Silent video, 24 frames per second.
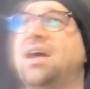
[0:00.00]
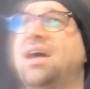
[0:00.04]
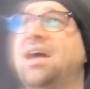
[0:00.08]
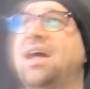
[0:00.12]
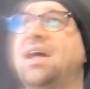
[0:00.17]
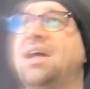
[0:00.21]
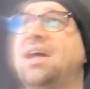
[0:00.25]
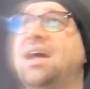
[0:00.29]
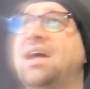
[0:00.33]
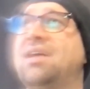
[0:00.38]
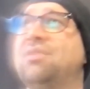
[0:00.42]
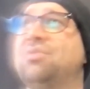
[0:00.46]

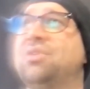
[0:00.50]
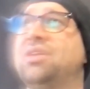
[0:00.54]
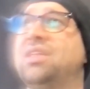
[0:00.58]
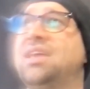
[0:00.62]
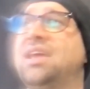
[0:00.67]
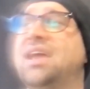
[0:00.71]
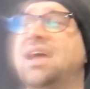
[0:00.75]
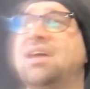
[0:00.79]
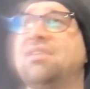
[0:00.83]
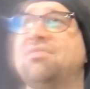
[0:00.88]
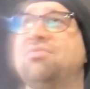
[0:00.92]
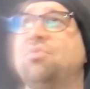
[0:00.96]
I really
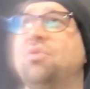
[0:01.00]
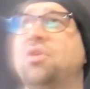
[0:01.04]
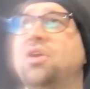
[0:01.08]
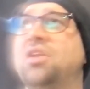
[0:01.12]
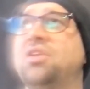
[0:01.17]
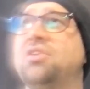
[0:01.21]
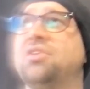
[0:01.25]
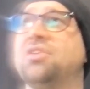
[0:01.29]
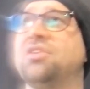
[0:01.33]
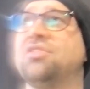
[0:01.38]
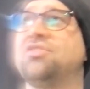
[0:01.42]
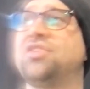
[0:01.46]
have
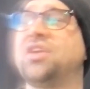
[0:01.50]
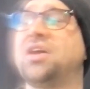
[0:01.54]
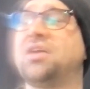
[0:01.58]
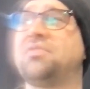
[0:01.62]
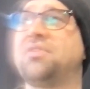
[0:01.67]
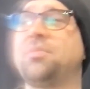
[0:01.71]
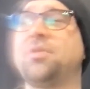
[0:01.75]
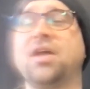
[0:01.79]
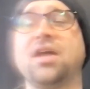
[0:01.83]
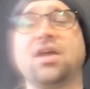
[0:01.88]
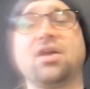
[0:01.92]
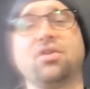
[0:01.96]
wondered, Jeff.
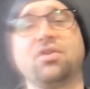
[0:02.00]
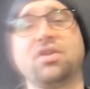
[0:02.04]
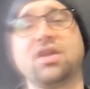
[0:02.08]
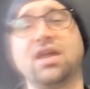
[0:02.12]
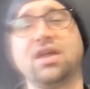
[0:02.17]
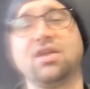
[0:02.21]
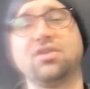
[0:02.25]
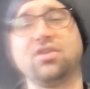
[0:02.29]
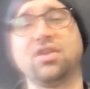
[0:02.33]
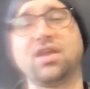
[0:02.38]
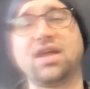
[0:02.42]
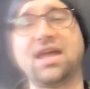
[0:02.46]
I'm like,
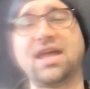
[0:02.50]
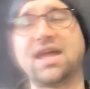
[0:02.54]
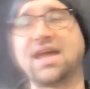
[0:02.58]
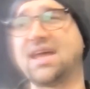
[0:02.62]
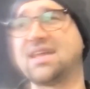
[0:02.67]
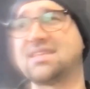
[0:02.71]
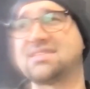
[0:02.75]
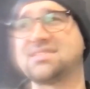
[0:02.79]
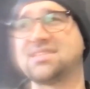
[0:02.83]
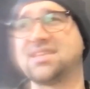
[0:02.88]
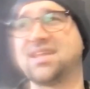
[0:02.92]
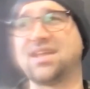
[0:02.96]
okay, could I
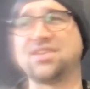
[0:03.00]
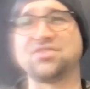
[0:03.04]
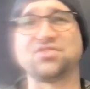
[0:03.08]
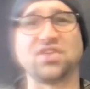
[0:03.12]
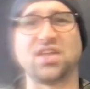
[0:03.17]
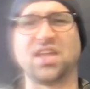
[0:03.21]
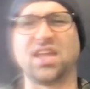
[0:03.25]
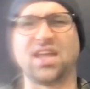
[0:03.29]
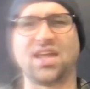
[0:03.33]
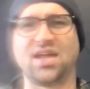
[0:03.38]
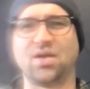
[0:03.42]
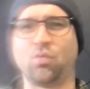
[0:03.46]
acid etch
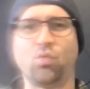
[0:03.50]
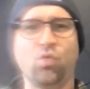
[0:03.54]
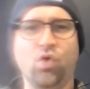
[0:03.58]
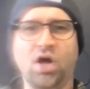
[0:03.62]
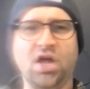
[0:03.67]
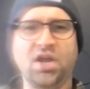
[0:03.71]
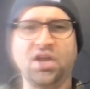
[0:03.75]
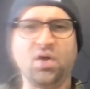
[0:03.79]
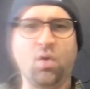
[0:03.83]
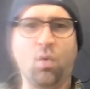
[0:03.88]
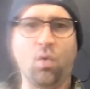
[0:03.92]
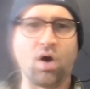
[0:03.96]
like a
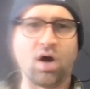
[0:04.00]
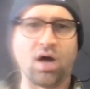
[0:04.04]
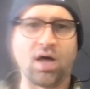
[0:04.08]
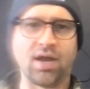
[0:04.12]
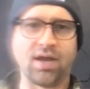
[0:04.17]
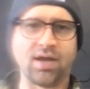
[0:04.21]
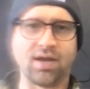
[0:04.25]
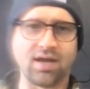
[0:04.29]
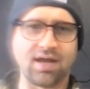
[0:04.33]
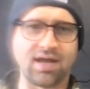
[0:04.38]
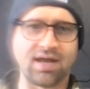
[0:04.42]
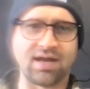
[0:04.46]

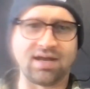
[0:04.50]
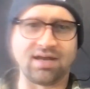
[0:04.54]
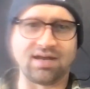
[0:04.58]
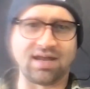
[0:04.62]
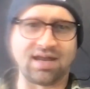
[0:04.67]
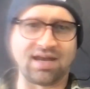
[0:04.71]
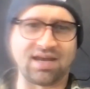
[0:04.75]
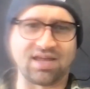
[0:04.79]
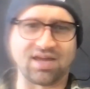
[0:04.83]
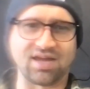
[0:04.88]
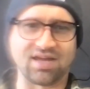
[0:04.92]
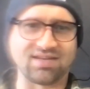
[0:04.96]
1-to-1
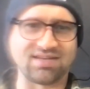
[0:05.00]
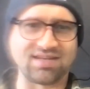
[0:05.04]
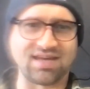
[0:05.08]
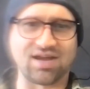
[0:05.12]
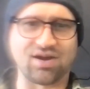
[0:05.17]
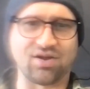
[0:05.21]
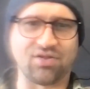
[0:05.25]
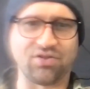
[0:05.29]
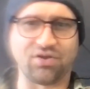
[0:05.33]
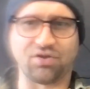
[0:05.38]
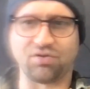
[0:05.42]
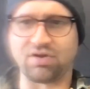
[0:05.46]
and cut
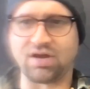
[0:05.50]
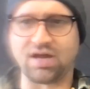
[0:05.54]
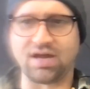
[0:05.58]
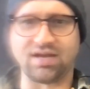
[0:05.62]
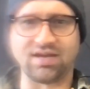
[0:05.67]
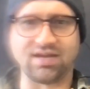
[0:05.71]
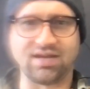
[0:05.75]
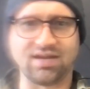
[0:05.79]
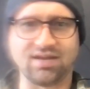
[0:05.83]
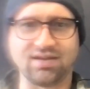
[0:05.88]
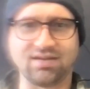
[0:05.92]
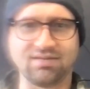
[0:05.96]
down on the
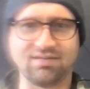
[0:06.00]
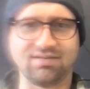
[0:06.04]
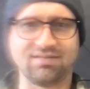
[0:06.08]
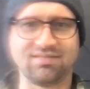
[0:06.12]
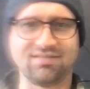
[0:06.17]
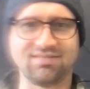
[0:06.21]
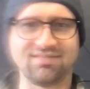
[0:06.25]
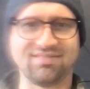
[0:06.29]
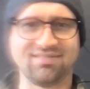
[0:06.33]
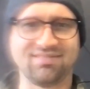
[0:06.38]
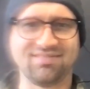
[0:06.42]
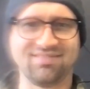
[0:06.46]
grinding?
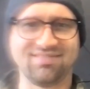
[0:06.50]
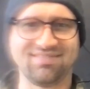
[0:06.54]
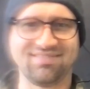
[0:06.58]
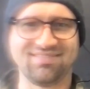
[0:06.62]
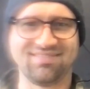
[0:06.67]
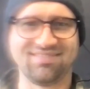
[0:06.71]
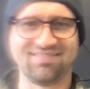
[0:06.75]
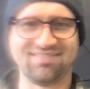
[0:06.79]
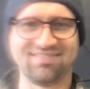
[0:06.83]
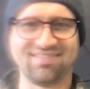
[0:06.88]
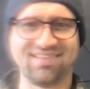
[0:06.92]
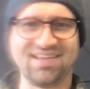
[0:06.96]

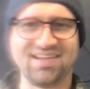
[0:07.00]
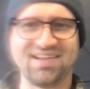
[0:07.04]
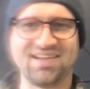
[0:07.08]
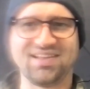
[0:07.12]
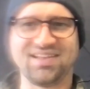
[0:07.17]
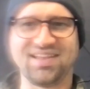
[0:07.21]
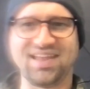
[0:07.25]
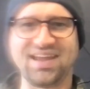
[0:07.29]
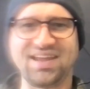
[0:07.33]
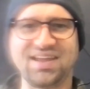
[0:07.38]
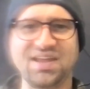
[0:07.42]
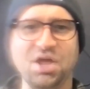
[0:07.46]

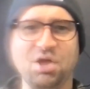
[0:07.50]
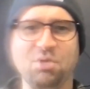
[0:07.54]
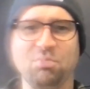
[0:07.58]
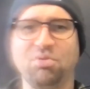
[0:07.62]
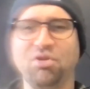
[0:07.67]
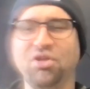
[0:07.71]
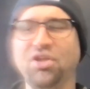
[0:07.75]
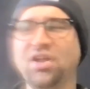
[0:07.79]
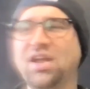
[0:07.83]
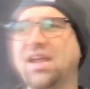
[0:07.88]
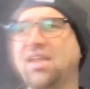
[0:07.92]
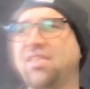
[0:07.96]
Like
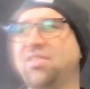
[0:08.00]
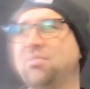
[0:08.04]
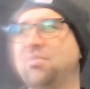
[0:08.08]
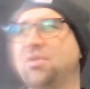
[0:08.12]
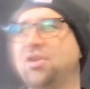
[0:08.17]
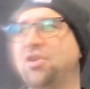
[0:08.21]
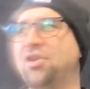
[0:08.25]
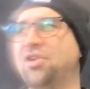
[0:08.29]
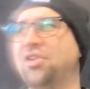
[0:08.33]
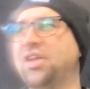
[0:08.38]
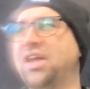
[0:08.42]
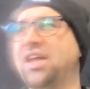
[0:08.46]
pull it out of the
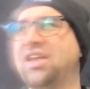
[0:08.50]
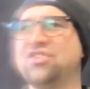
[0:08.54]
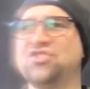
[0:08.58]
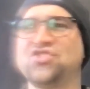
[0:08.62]
mold